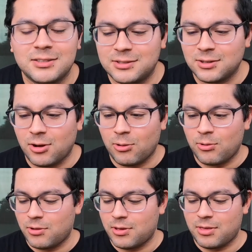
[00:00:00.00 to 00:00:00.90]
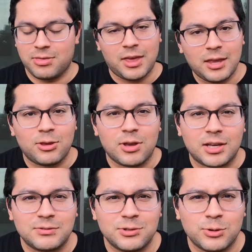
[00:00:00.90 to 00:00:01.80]
So thank you
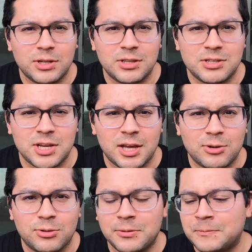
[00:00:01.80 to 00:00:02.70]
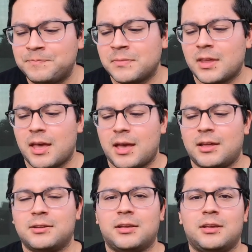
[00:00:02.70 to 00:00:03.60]
guys for joining the channel,
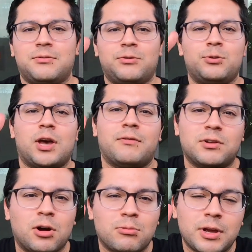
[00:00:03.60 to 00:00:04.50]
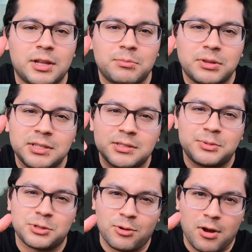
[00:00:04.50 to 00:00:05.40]
and if you haven't already, please
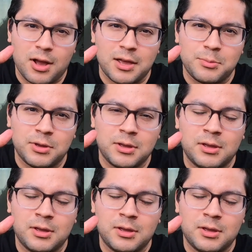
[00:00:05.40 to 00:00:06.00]
subscribe